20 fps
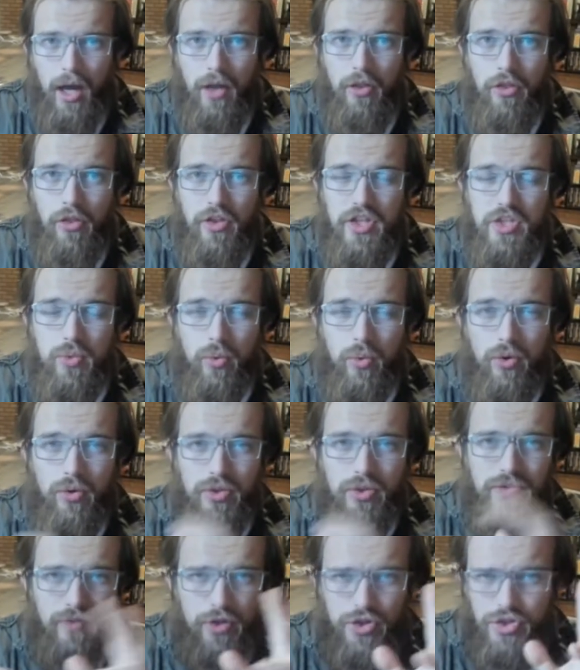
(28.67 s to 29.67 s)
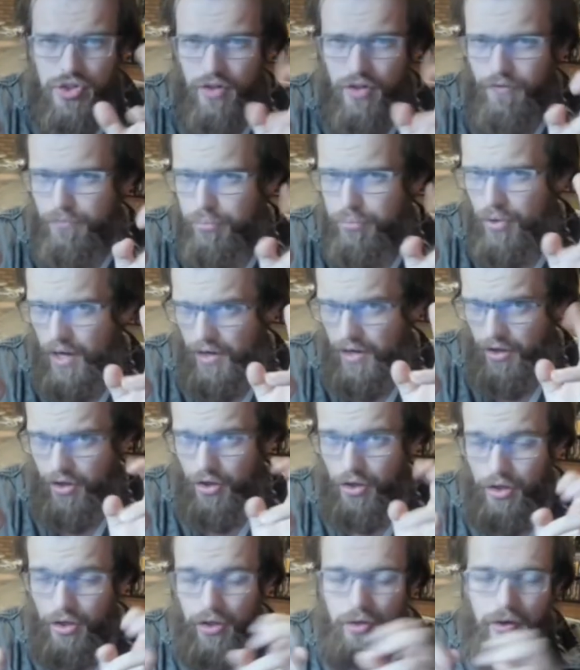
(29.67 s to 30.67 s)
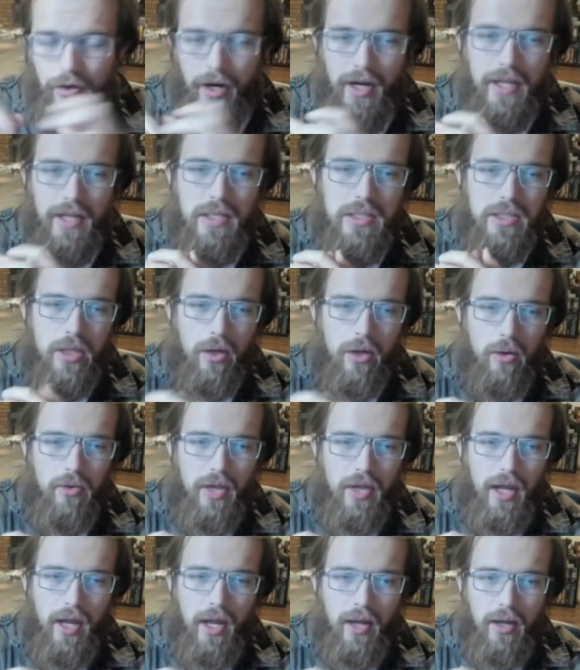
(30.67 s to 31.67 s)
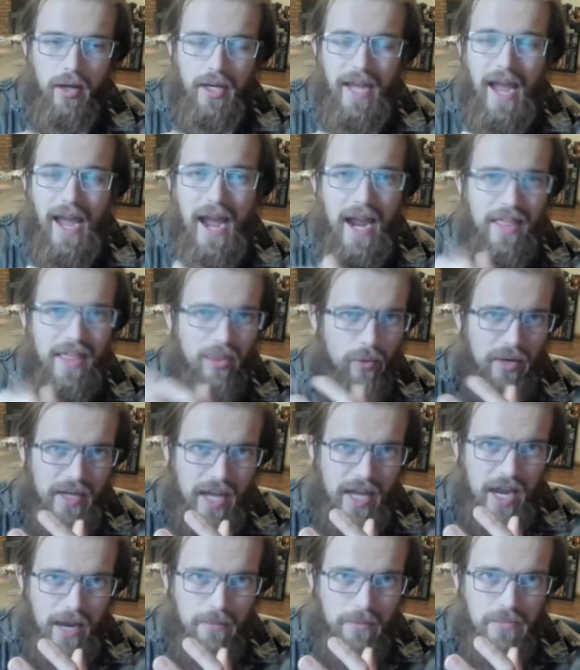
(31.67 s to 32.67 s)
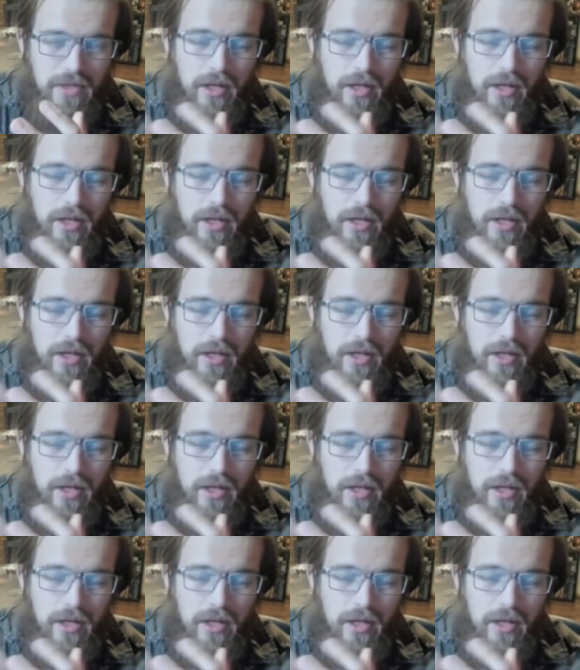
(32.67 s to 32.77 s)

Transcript: this world's version of Predator, right? So a guy that we named